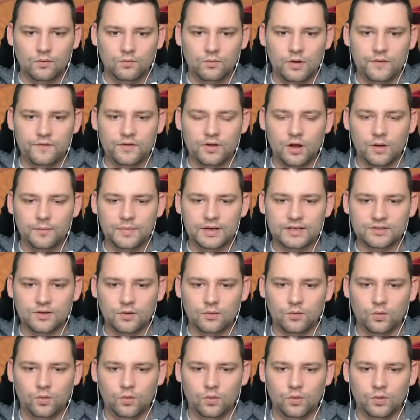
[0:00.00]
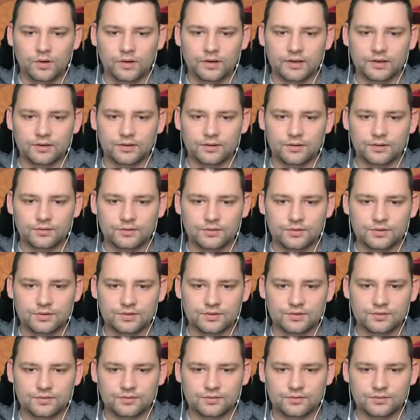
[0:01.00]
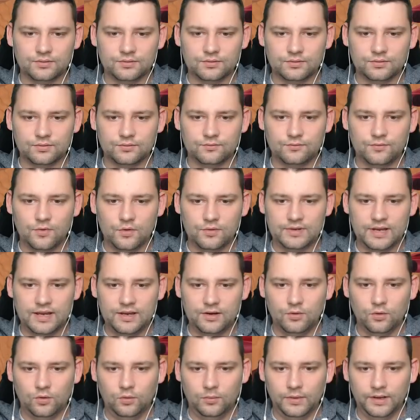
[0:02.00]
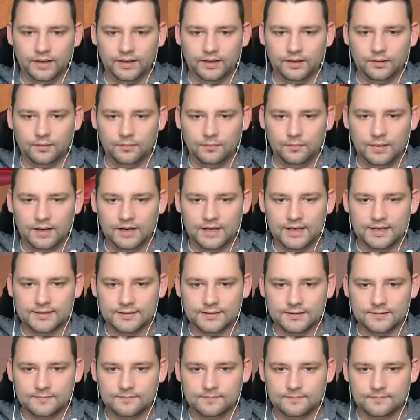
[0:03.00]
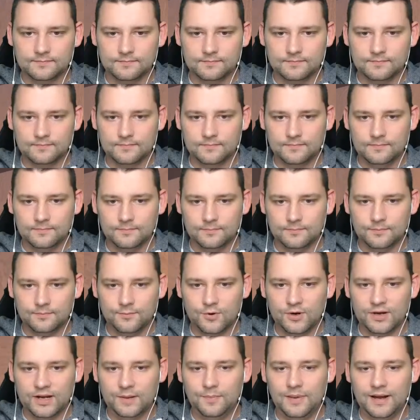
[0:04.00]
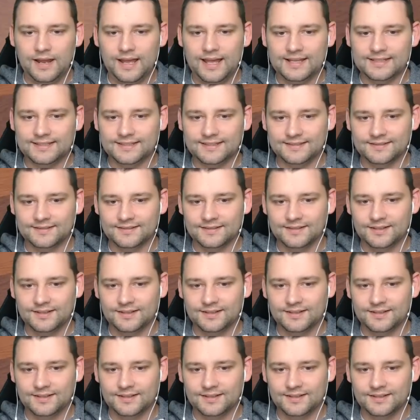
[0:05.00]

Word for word: Why have you got to be so awkward and just Rotate normally, please. Pretty please.